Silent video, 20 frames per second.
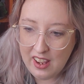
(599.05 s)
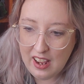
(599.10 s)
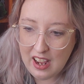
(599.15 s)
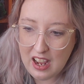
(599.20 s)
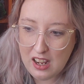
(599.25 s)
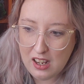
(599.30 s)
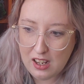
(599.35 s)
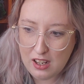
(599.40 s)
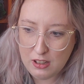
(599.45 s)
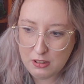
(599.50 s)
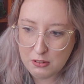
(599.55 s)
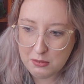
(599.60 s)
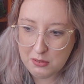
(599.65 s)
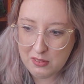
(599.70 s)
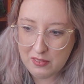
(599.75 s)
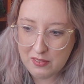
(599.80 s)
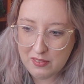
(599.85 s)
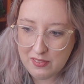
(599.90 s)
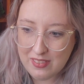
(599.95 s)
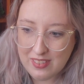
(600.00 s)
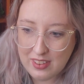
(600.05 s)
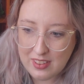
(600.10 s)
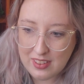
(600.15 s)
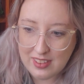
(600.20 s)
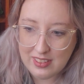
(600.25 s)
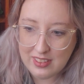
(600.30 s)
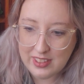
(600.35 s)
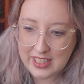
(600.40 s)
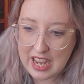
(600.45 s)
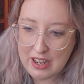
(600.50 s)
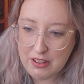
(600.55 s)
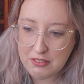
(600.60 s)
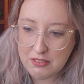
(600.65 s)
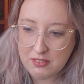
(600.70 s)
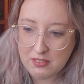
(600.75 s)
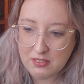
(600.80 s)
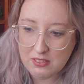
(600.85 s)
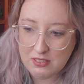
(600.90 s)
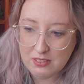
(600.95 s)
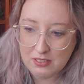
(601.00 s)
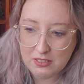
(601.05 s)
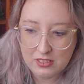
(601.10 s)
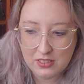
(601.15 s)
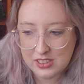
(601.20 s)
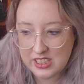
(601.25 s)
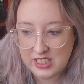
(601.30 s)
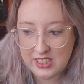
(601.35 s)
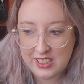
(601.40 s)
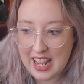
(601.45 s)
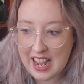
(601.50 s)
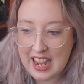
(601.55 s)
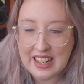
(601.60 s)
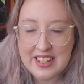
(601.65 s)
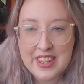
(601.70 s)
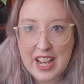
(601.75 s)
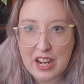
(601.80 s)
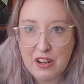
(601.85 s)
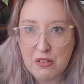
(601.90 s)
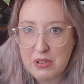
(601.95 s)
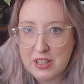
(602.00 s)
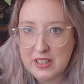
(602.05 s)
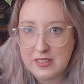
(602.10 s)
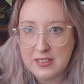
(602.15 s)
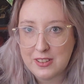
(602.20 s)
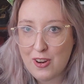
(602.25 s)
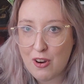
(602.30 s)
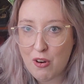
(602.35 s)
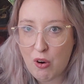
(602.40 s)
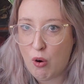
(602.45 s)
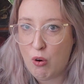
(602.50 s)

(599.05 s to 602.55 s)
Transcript: that wouldn't go